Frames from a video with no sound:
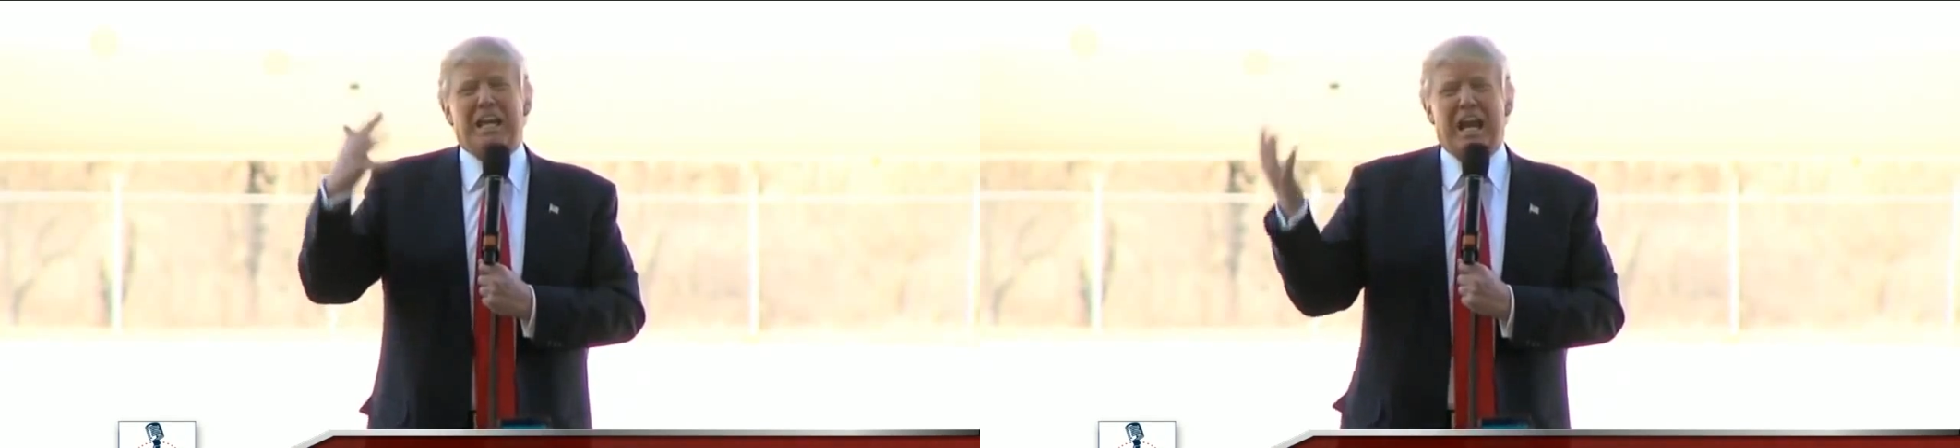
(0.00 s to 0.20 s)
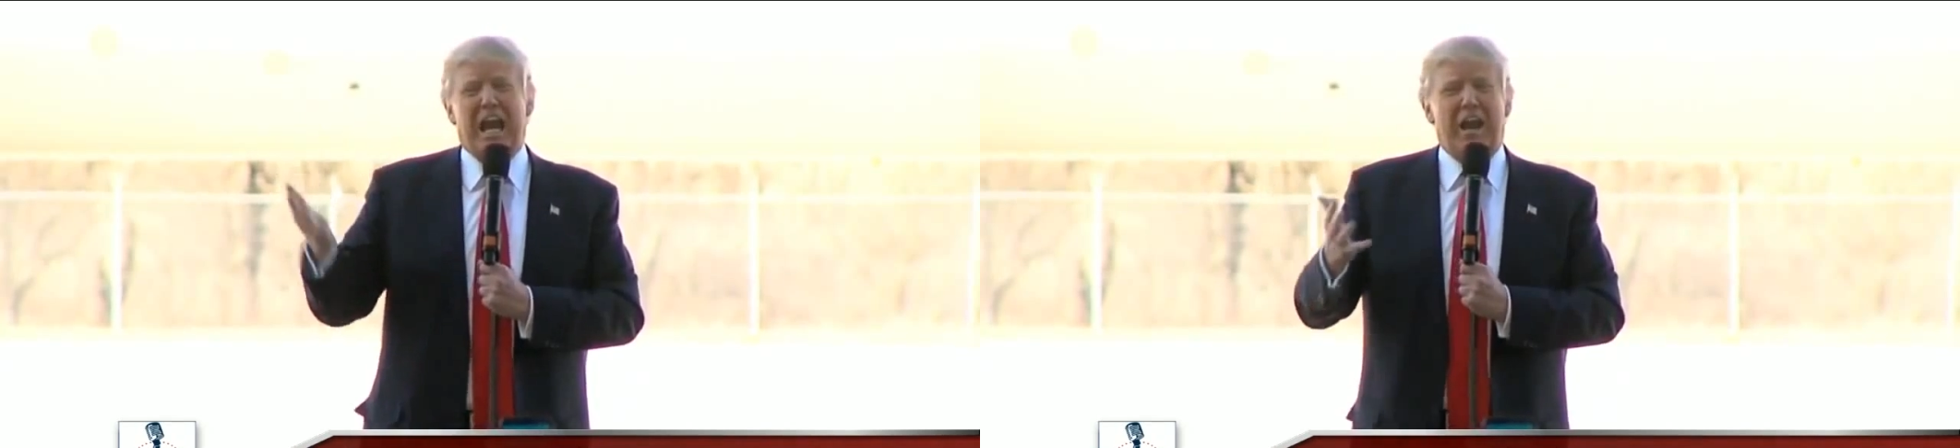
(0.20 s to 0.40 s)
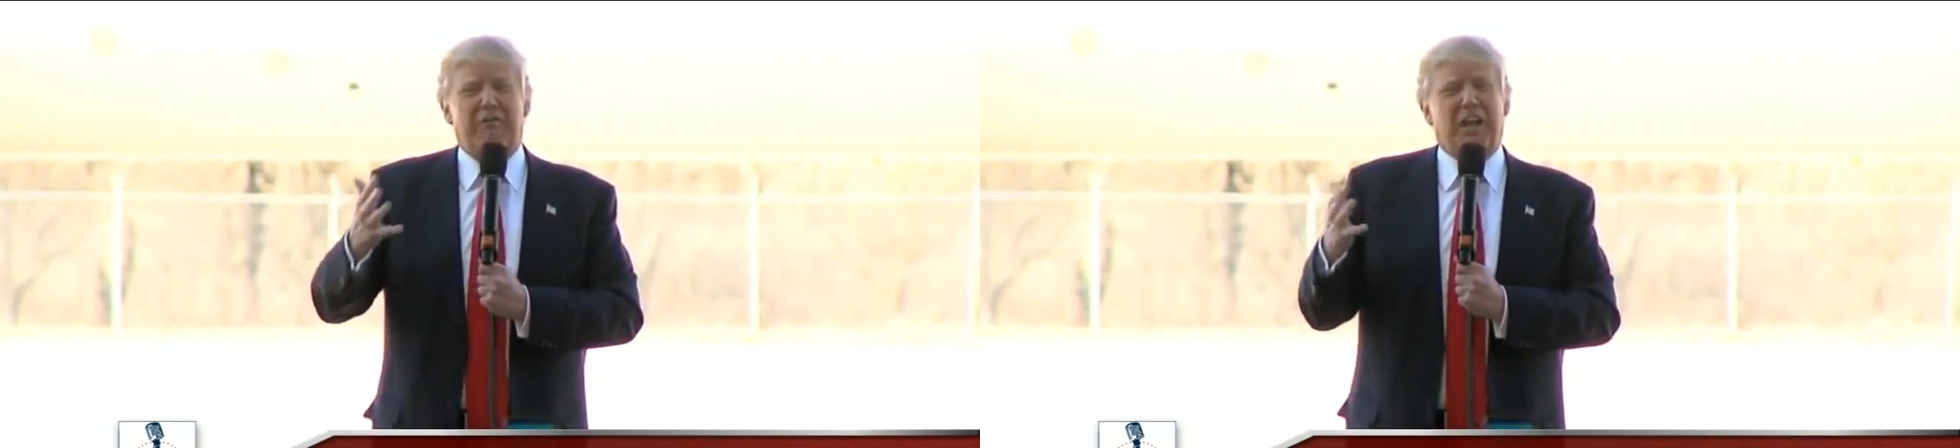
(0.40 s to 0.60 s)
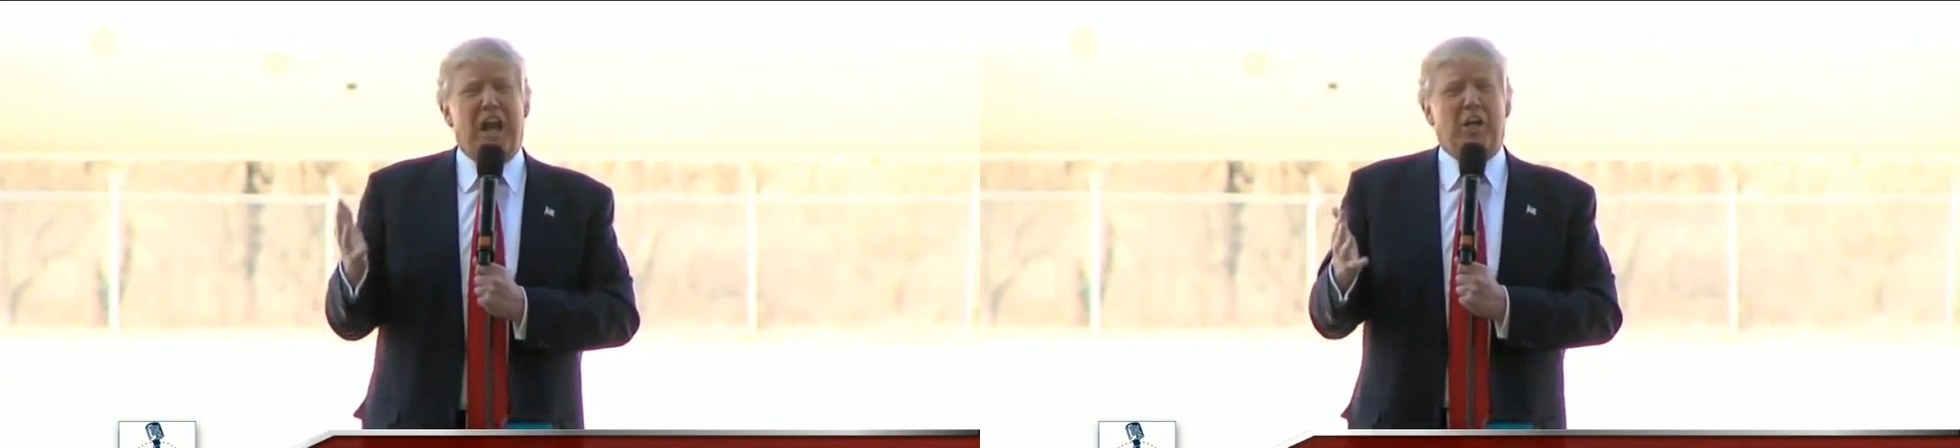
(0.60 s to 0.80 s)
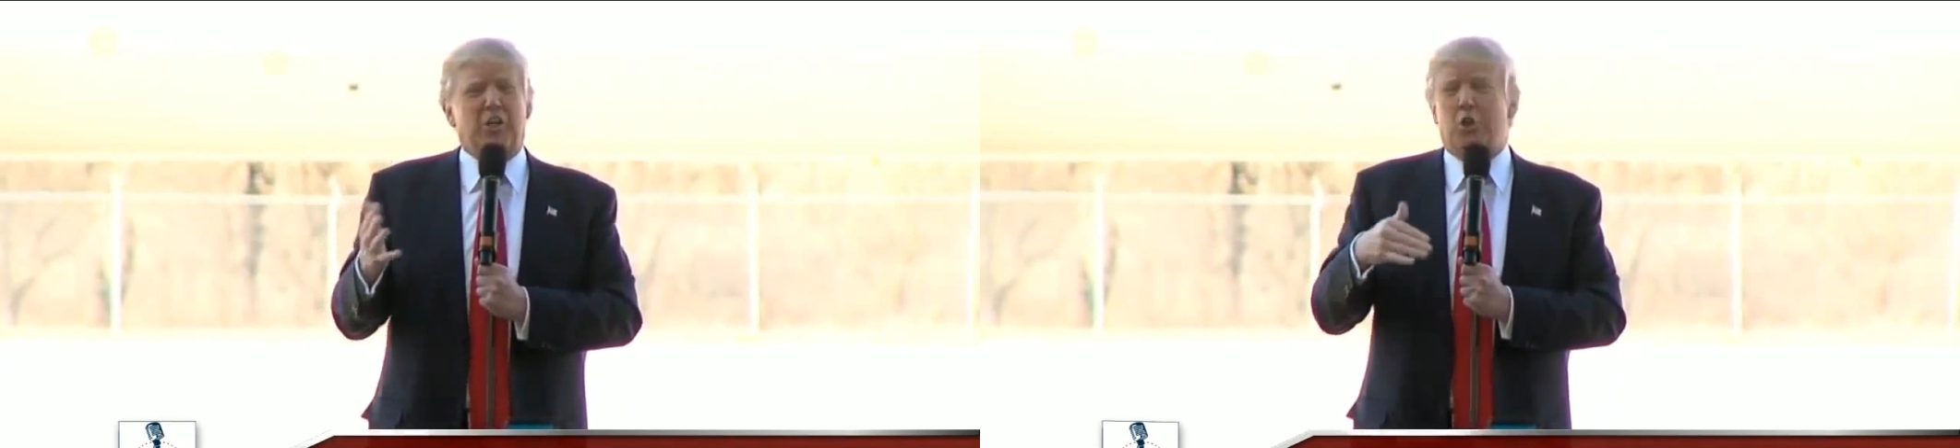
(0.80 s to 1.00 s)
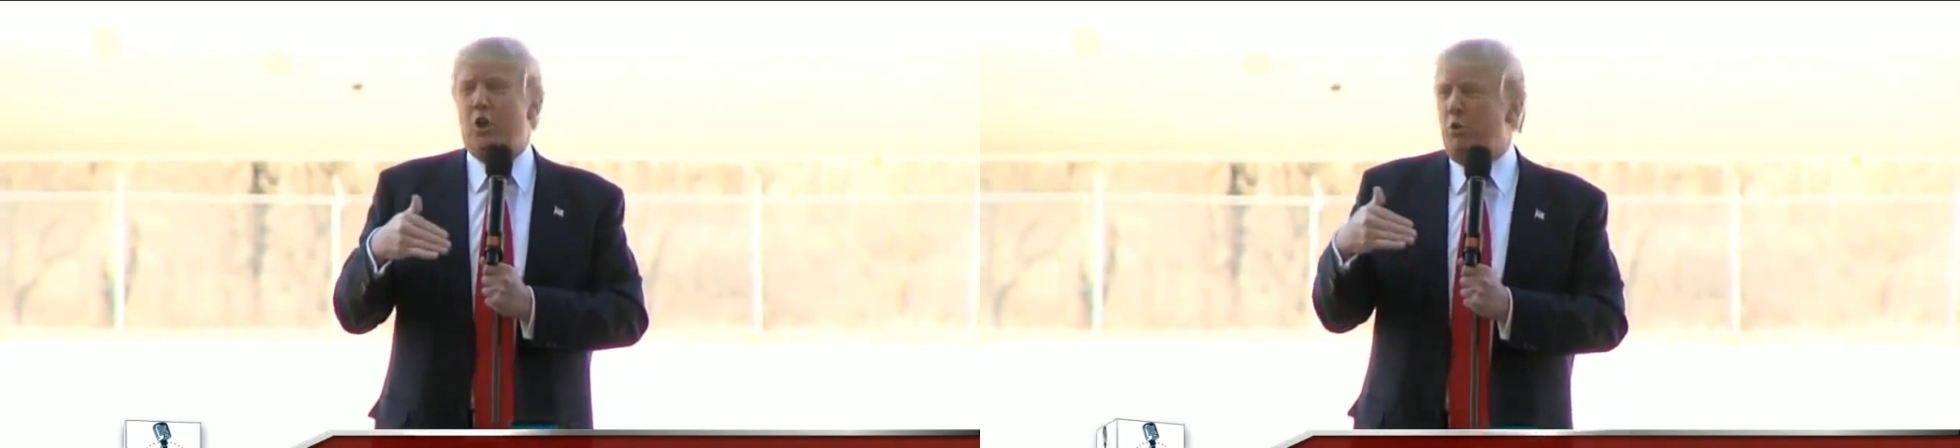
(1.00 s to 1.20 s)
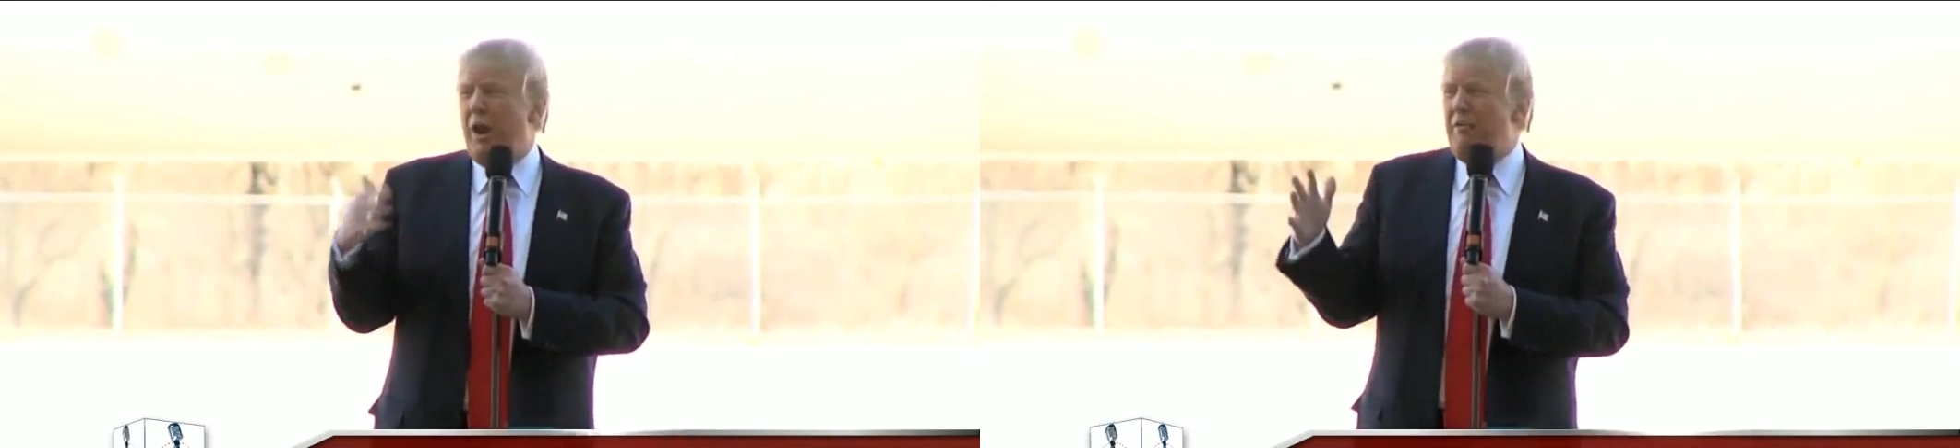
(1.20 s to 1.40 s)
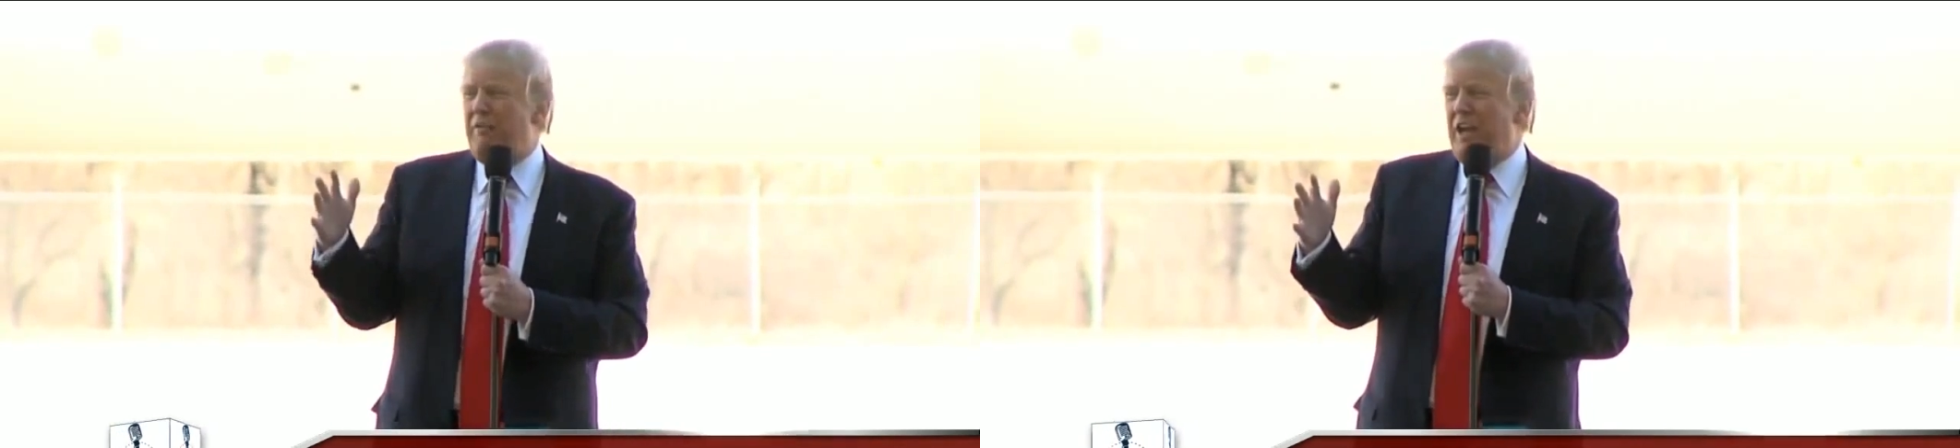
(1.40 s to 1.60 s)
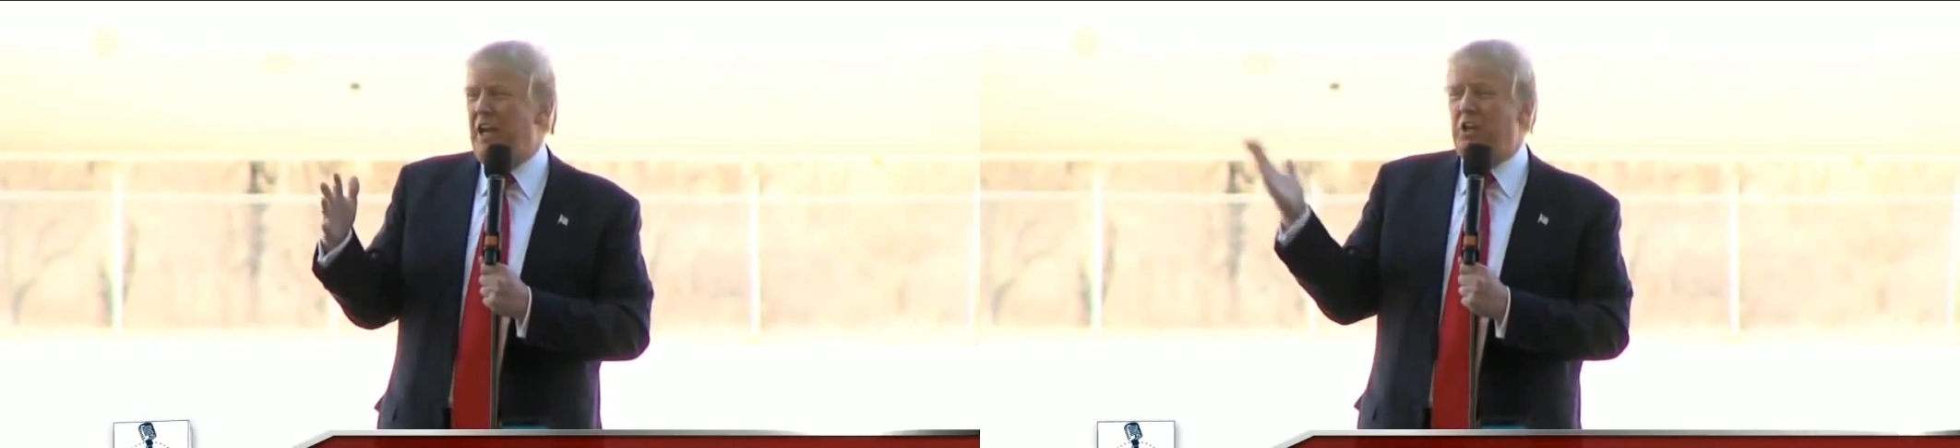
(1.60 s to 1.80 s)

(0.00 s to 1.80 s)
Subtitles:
on renovating